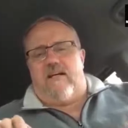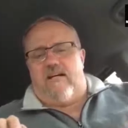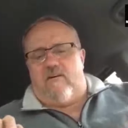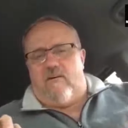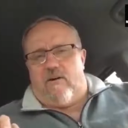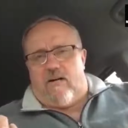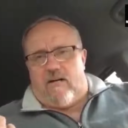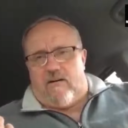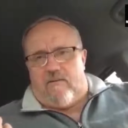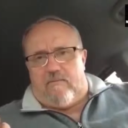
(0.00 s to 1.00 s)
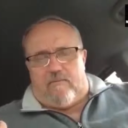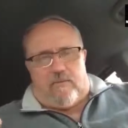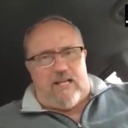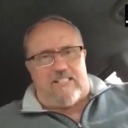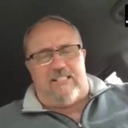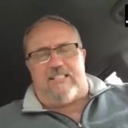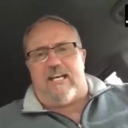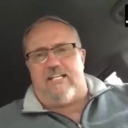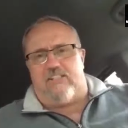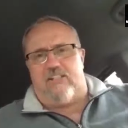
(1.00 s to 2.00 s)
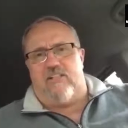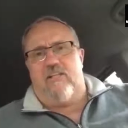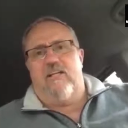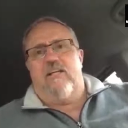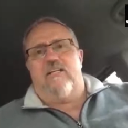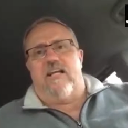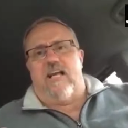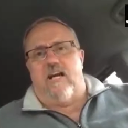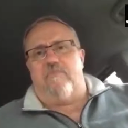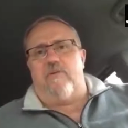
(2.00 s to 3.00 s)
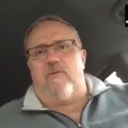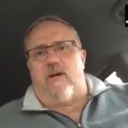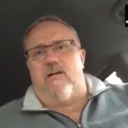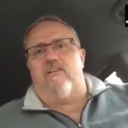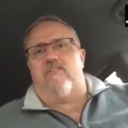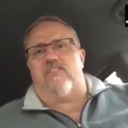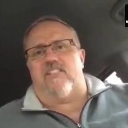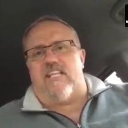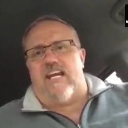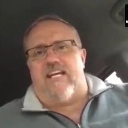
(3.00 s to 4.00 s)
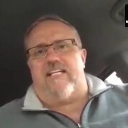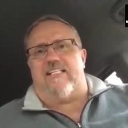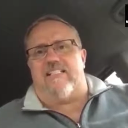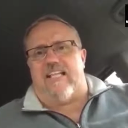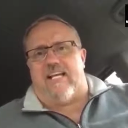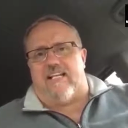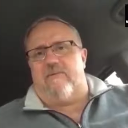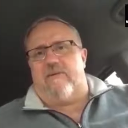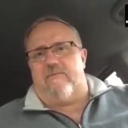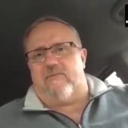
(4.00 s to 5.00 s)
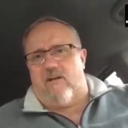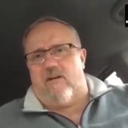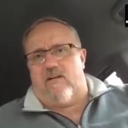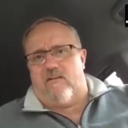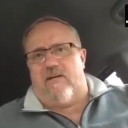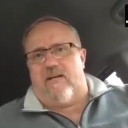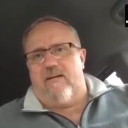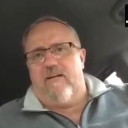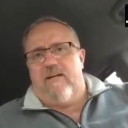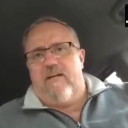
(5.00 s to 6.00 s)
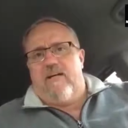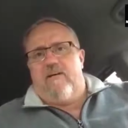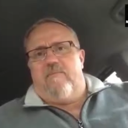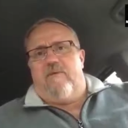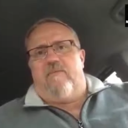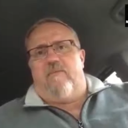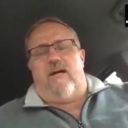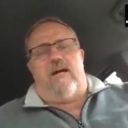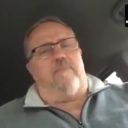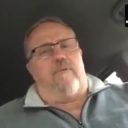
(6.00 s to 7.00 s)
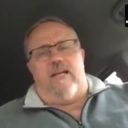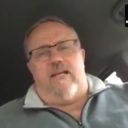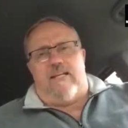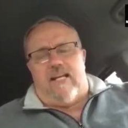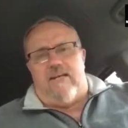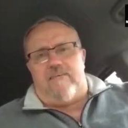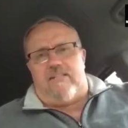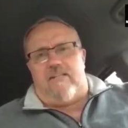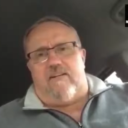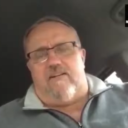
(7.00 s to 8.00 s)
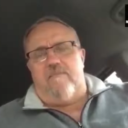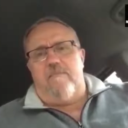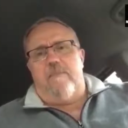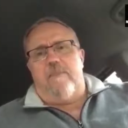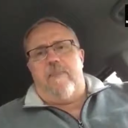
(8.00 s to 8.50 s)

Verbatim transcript: uh, uh, presentation to help you understand exactly what I'm talking about. But we're not playing games here.